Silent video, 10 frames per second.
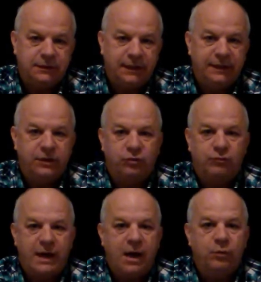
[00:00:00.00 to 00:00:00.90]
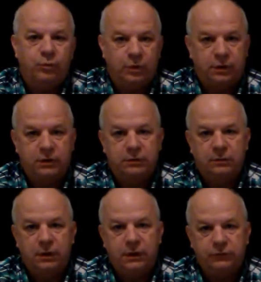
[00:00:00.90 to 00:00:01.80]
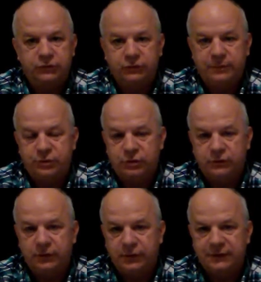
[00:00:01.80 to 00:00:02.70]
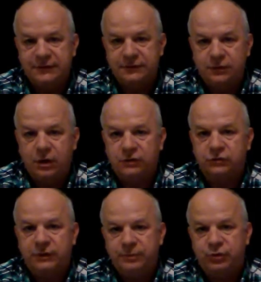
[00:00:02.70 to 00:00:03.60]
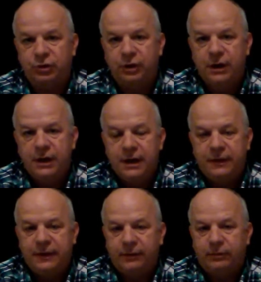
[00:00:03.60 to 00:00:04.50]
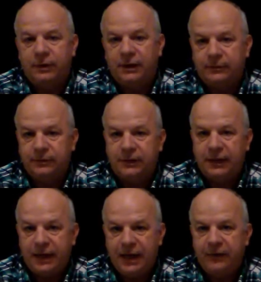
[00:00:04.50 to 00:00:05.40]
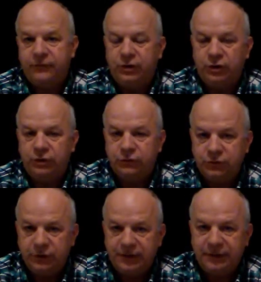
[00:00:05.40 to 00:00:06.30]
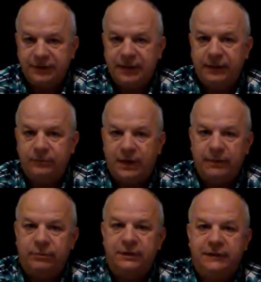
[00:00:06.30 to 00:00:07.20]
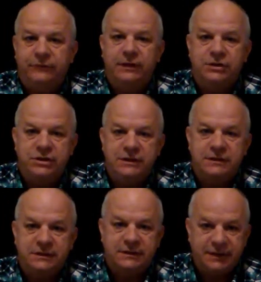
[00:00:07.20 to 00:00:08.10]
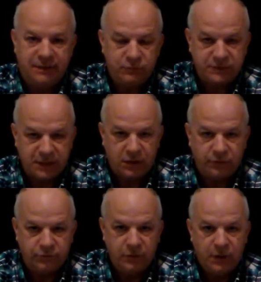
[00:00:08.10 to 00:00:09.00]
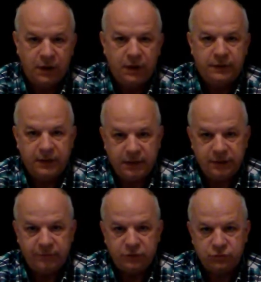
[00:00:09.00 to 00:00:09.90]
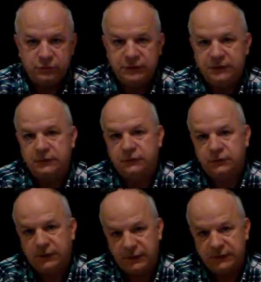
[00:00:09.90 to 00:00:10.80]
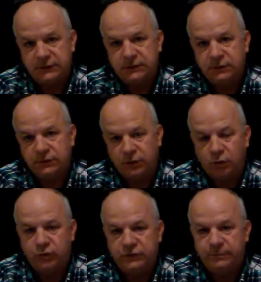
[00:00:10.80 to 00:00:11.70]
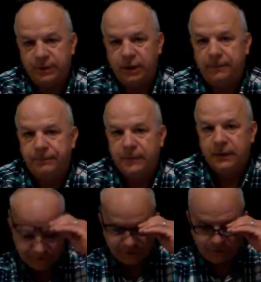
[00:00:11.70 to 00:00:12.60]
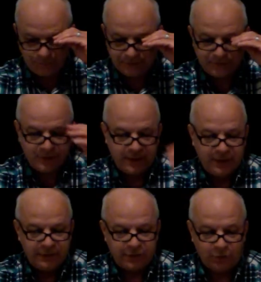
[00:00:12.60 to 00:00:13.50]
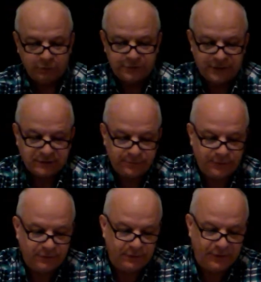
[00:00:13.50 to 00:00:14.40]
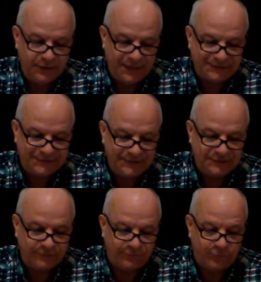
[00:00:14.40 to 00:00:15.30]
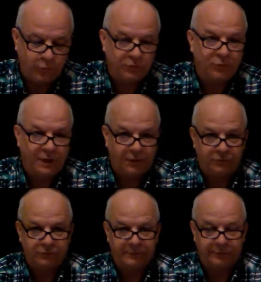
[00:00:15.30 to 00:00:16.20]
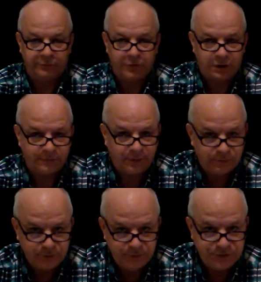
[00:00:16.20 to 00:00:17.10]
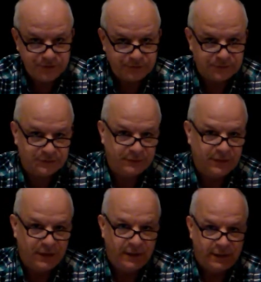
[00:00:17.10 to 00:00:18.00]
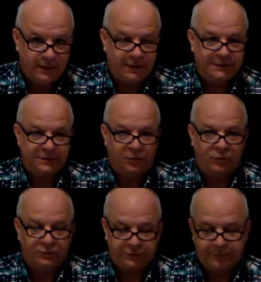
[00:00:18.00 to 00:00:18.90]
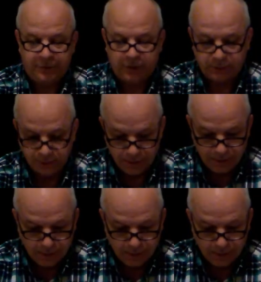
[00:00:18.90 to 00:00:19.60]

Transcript: lay the groundwork of scriptures and this is all scripture that I'm, going to have here to indicate my belief that Jesus himself the individual Jesus is the Holy Spirit. I am going to start with the Old Testament in Exodus 4:12. Remember we're talking about Jesus is the Holy Spirit.